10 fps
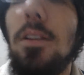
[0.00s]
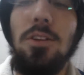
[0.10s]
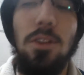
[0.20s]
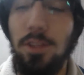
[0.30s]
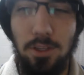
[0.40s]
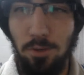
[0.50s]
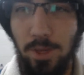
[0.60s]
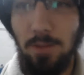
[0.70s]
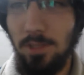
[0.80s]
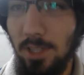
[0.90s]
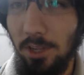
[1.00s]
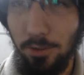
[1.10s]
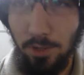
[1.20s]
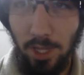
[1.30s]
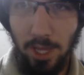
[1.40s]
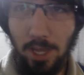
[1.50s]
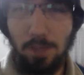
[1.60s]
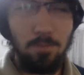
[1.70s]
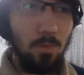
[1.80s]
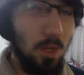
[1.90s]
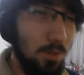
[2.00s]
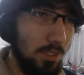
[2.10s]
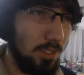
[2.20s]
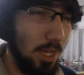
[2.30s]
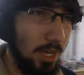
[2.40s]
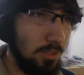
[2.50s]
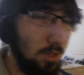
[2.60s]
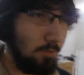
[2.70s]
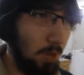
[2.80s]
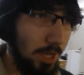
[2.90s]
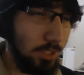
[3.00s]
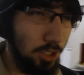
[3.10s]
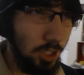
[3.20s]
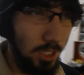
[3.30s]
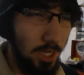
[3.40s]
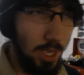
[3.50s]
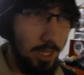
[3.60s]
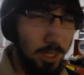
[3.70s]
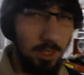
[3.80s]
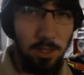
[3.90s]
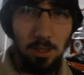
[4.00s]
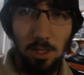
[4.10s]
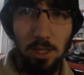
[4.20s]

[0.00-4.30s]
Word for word: Not that you'll be able to see it through the hair. I've got scars on my chin and